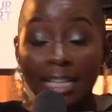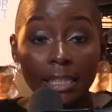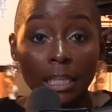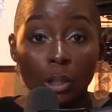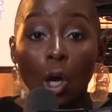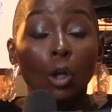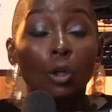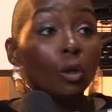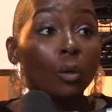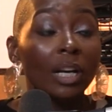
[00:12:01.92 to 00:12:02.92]
That's it.
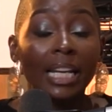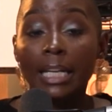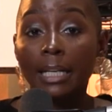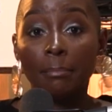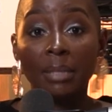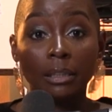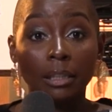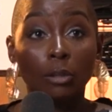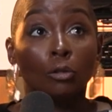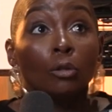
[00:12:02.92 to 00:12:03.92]
You don't need a
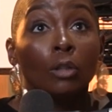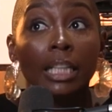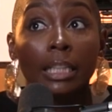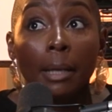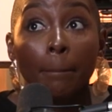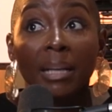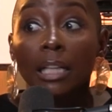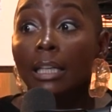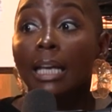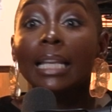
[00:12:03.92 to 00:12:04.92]
million. You don't need a
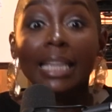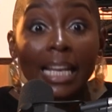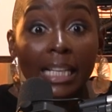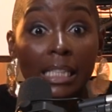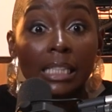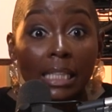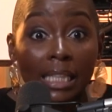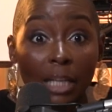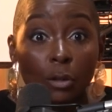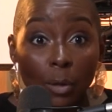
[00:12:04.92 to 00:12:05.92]
billion. The little
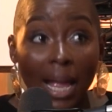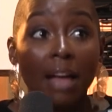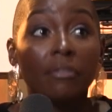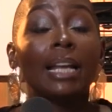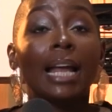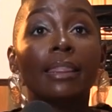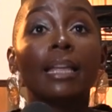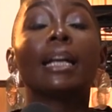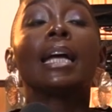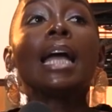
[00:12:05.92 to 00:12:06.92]
that you have. And I
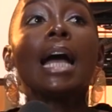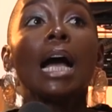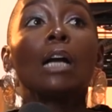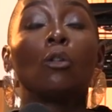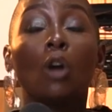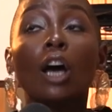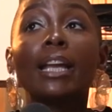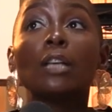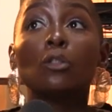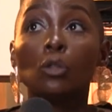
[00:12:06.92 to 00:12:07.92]
think
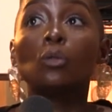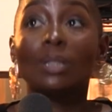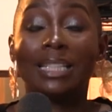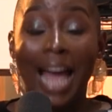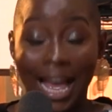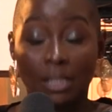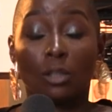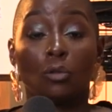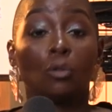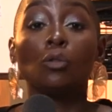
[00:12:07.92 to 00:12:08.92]
God has used
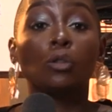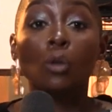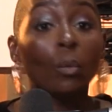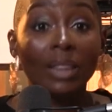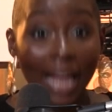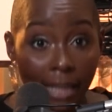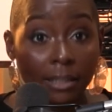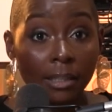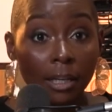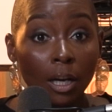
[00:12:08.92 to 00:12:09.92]
us to show
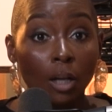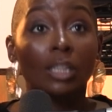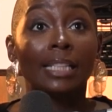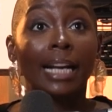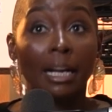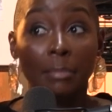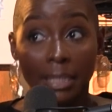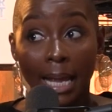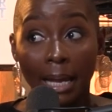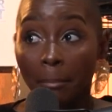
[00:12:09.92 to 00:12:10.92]
that. Because like I'm
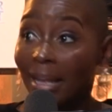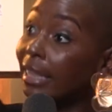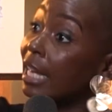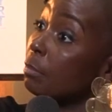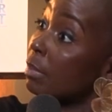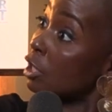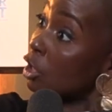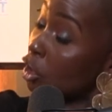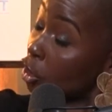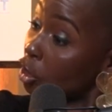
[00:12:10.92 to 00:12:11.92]
saying, month end
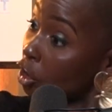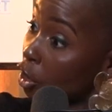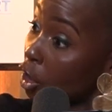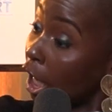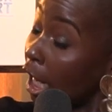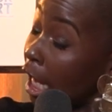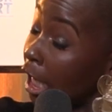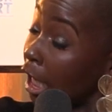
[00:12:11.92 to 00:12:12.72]
besitos check